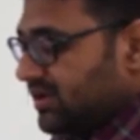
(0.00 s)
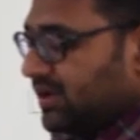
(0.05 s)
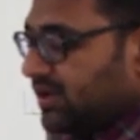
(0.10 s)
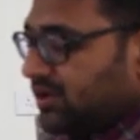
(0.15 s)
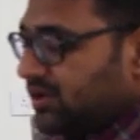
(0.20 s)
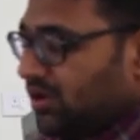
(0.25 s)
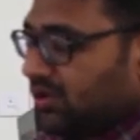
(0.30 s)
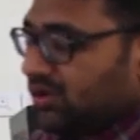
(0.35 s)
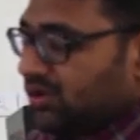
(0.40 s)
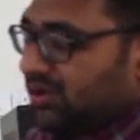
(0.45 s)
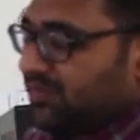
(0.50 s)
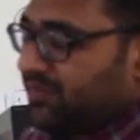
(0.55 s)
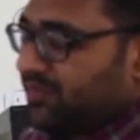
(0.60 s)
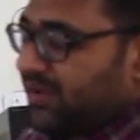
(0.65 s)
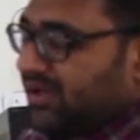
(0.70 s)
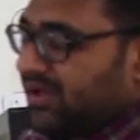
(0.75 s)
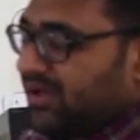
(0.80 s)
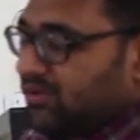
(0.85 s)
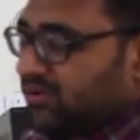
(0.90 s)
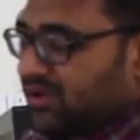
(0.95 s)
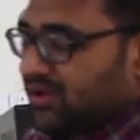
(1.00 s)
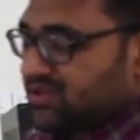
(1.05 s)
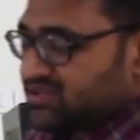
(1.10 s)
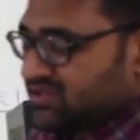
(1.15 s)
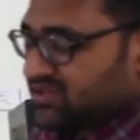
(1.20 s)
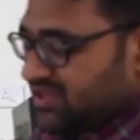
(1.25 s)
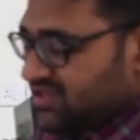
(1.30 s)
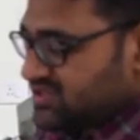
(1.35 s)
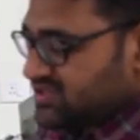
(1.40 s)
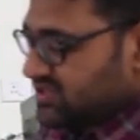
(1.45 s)
turn on the particular
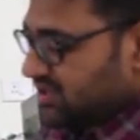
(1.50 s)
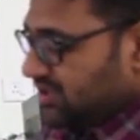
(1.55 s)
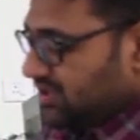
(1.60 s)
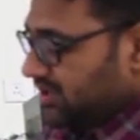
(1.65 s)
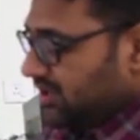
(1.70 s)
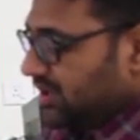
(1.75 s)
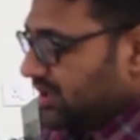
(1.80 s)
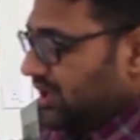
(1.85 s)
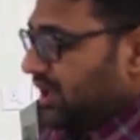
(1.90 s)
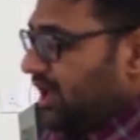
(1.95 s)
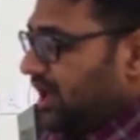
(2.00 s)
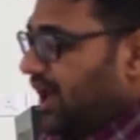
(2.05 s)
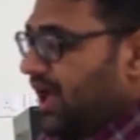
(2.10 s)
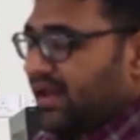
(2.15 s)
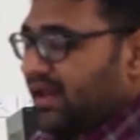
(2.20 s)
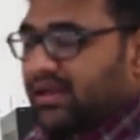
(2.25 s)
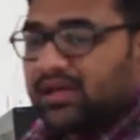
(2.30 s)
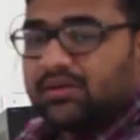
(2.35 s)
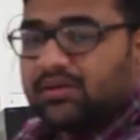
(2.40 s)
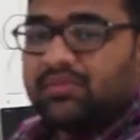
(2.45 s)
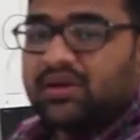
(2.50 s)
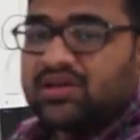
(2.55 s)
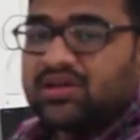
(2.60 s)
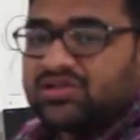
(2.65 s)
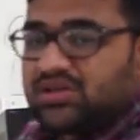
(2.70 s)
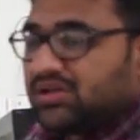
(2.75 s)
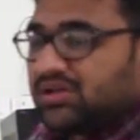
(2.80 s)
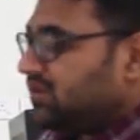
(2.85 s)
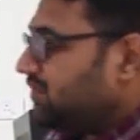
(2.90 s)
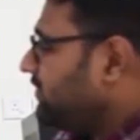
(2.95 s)
sensor, I can
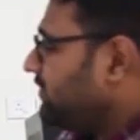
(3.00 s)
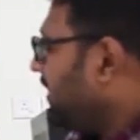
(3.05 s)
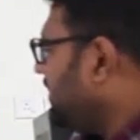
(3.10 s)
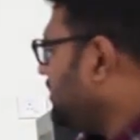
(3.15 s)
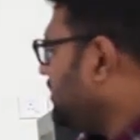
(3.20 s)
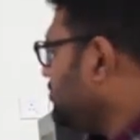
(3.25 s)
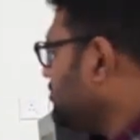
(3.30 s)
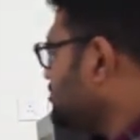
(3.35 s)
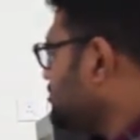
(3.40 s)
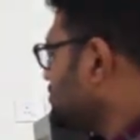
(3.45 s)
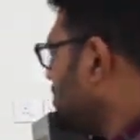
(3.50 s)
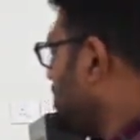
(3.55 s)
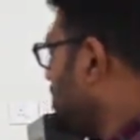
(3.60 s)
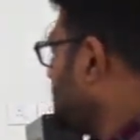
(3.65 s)
measure the values